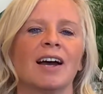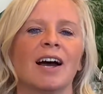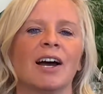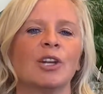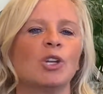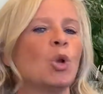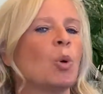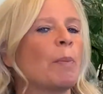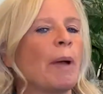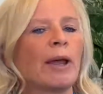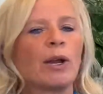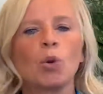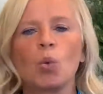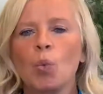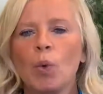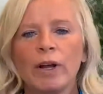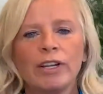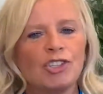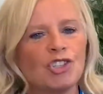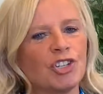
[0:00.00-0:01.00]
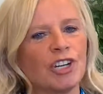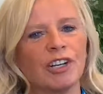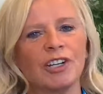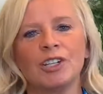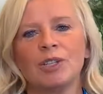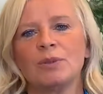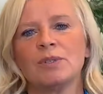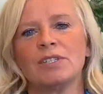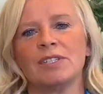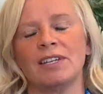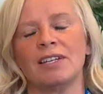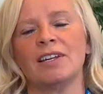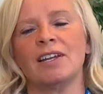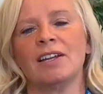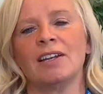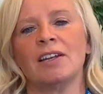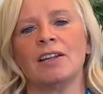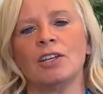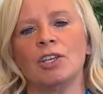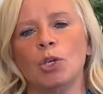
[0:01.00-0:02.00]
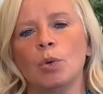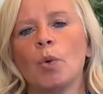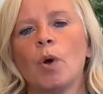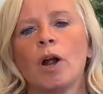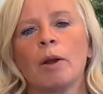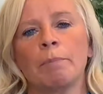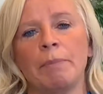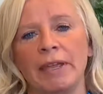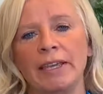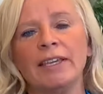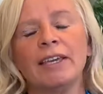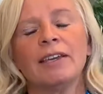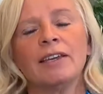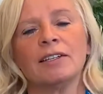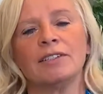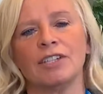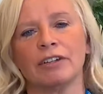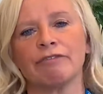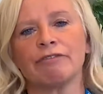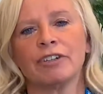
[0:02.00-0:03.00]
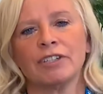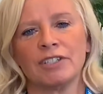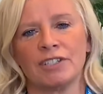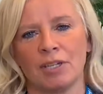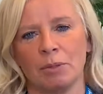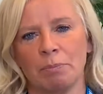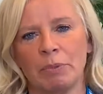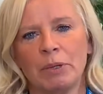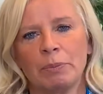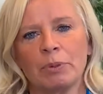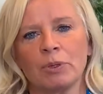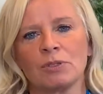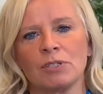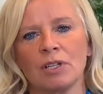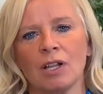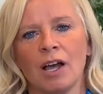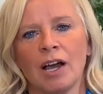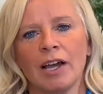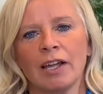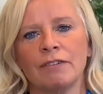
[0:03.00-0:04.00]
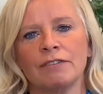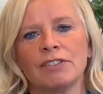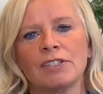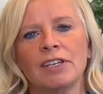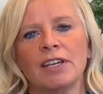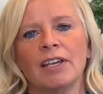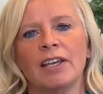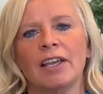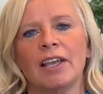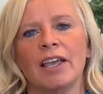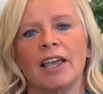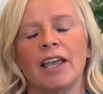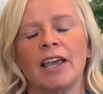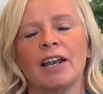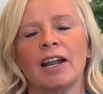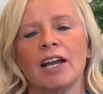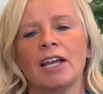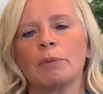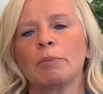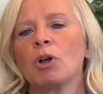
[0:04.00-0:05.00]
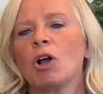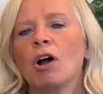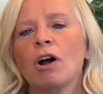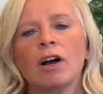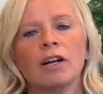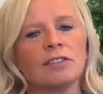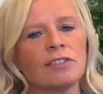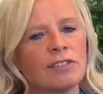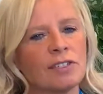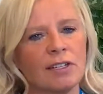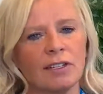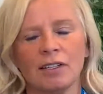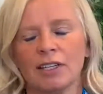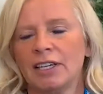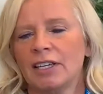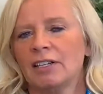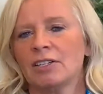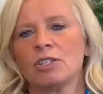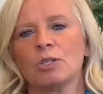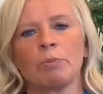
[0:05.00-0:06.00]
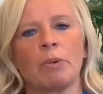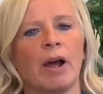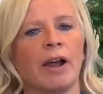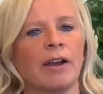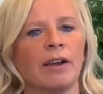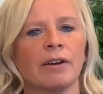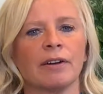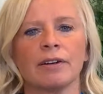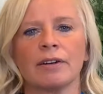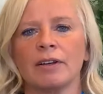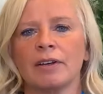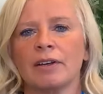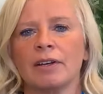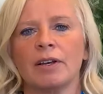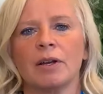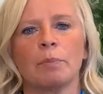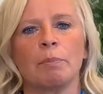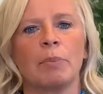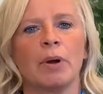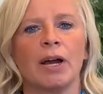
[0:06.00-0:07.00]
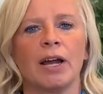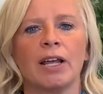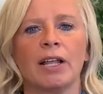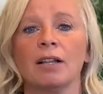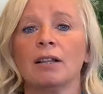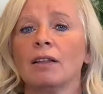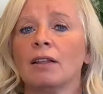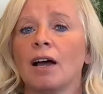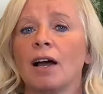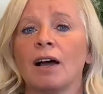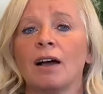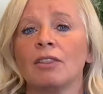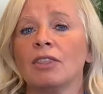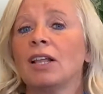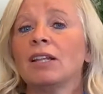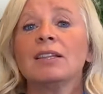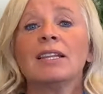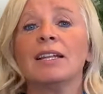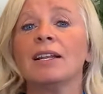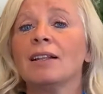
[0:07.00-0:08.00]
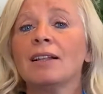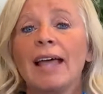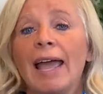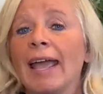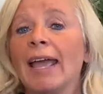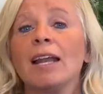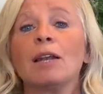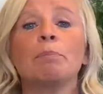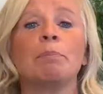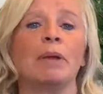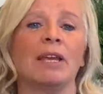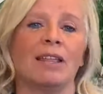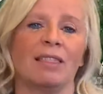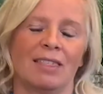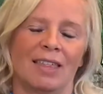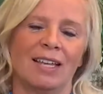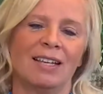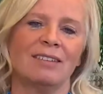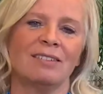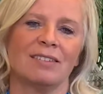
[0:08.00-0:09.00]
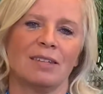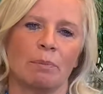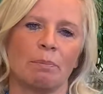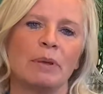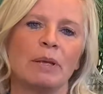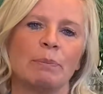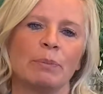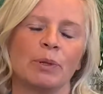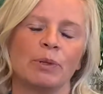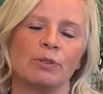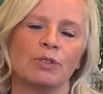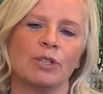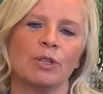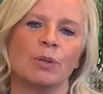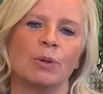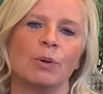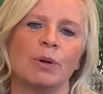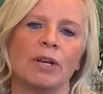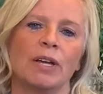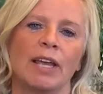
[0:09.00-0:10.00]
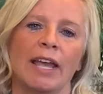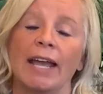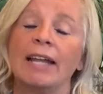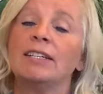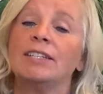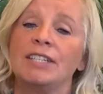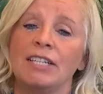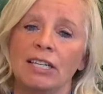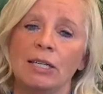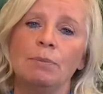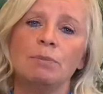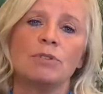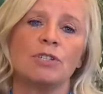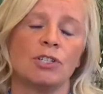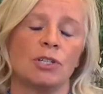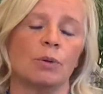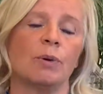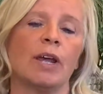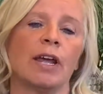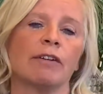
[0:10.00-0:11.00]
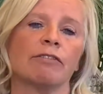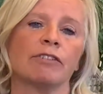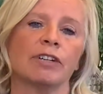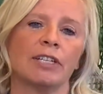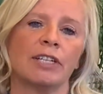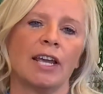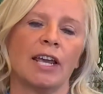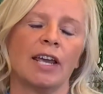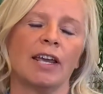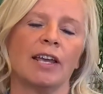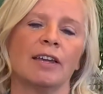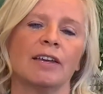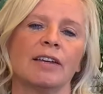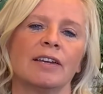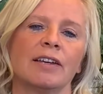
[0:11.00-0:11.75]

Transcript: No matter what chair you sit in, you are making a difference in people's lives. And I am constantly inspired by the little and big things that people do and teams do every day.